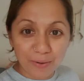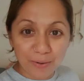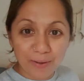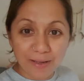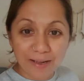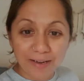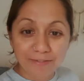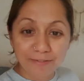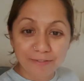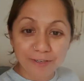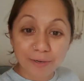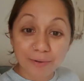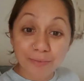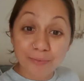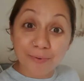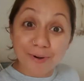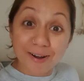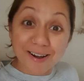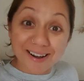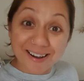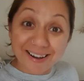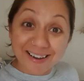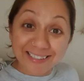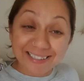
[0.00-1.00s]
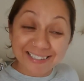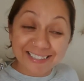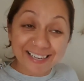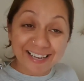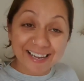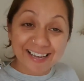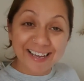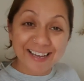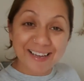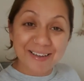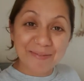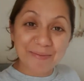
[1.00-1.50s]
everyone,
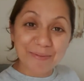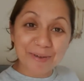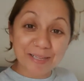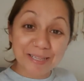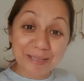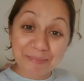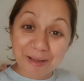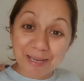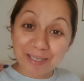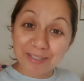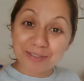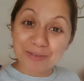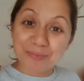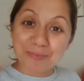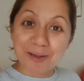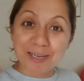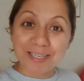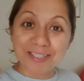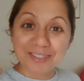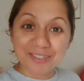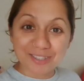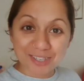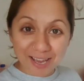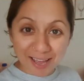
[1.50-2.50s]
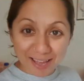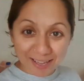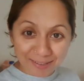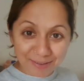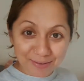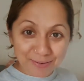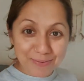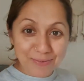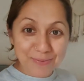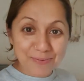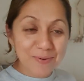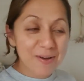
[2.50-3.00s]
welcome back to my
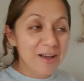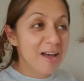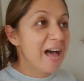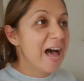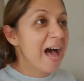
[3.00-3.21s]
channel.